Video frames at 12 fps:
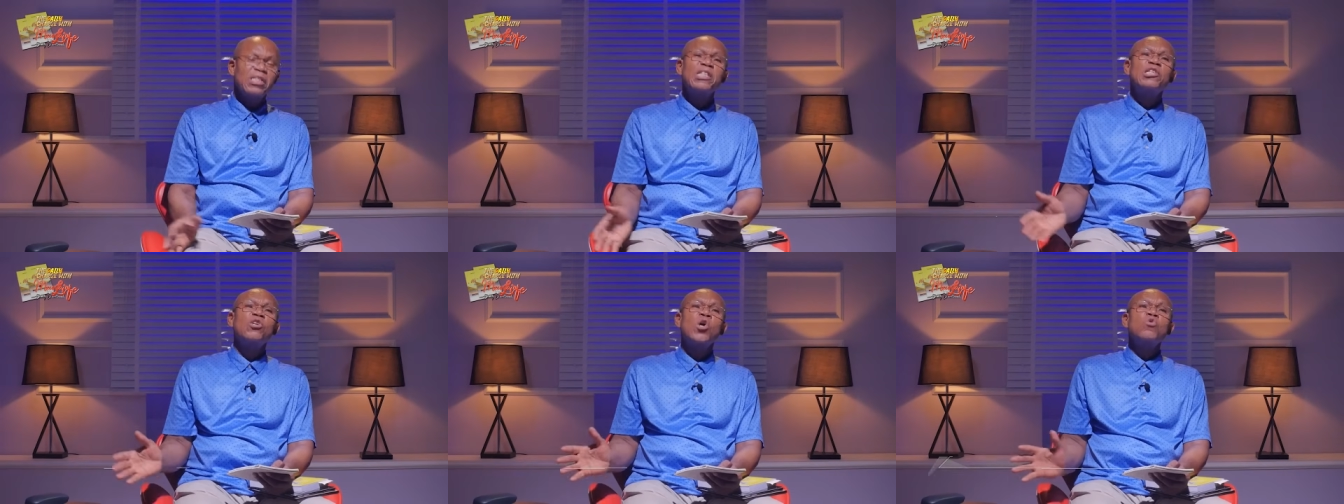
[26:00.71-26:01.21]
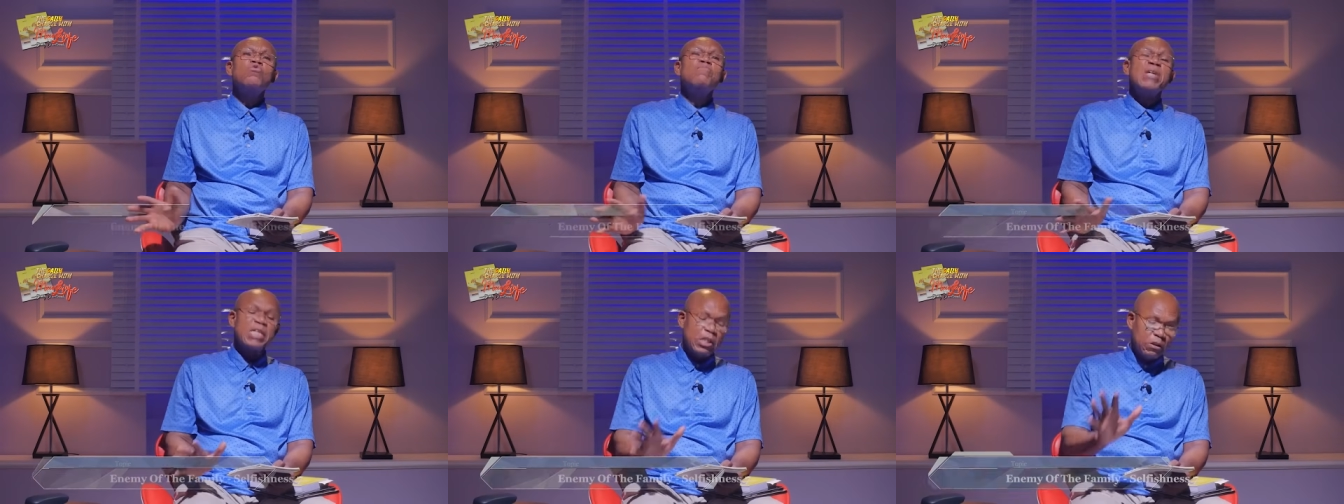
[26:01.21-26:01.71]
He said, the Lord will
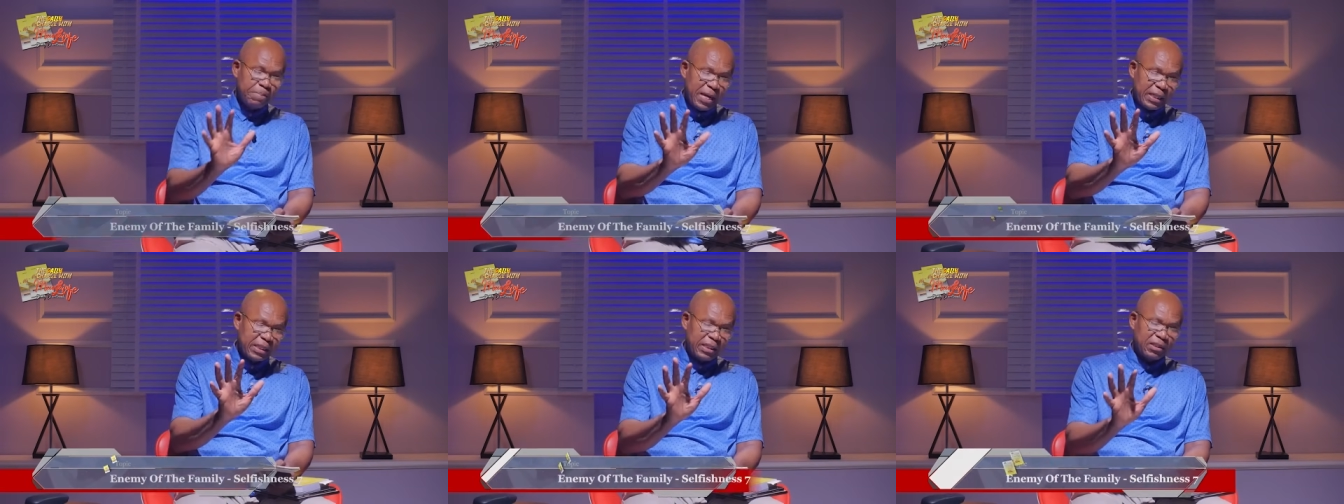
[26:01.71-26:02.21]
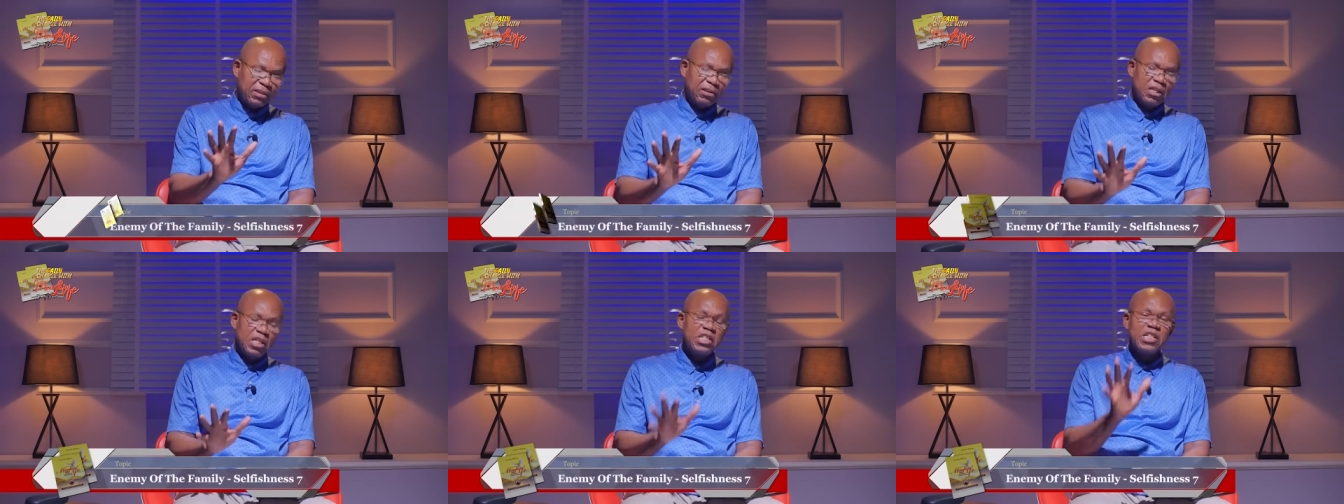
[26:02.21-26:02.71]
make his bed
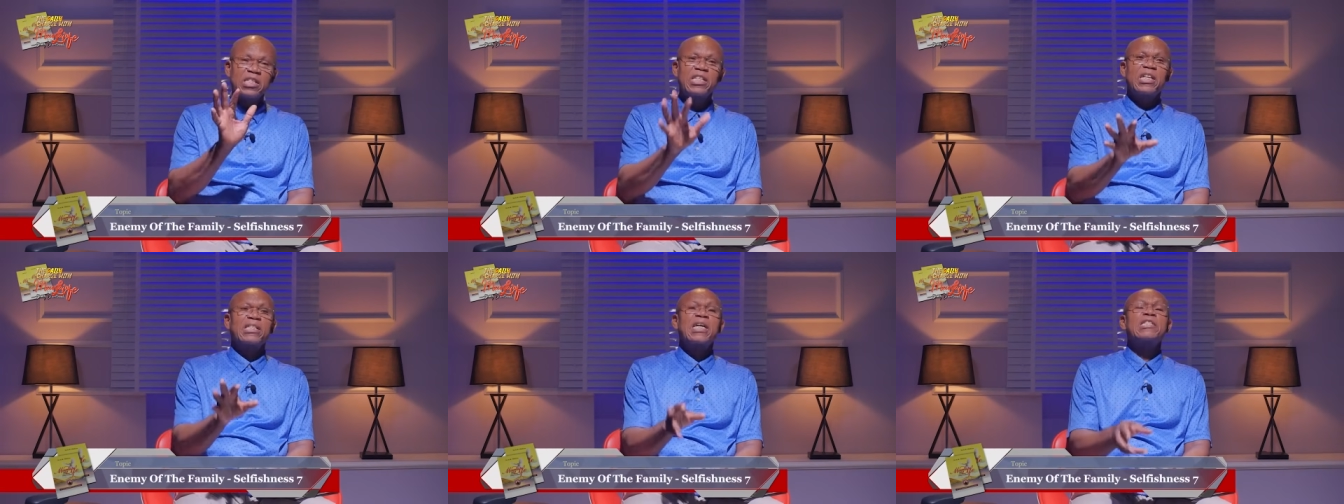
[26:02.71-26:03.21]
in his sickness.